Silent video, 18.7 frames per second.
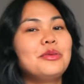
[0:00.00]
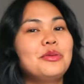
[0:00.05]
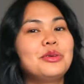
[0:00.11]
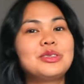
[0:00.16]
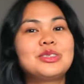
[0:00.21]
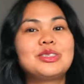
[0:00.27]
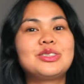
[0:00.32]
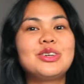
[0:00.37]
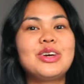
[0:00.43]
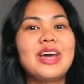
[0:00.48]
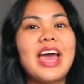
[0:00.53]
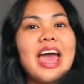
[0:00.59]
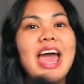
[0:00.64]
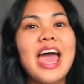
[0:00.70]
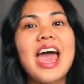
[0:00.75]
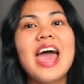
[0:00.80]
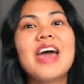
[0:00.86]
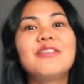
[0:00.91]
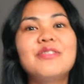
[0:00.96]
will suit
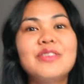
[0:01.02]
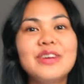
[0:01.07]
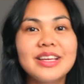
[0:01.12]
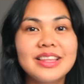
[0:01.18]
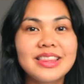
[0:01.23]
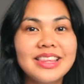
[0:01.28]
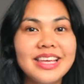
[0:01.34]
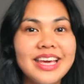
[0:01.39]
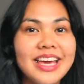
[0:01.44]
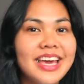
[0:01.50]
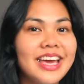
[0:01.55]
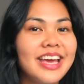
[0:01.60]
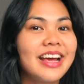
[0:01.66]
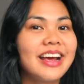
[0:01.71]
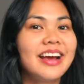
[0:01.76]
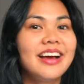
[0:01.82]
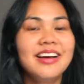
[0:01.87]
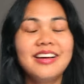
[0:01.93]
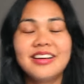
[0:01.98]

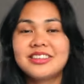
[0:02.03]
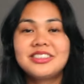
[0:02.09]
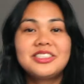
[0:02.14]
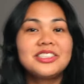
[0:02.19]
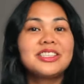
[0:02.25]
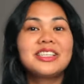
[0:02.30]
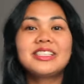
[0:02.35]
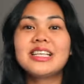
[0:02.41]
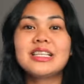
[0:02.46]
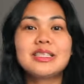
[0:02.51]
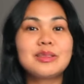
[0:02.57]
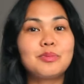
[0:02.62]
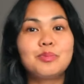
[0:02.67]
everything just because it's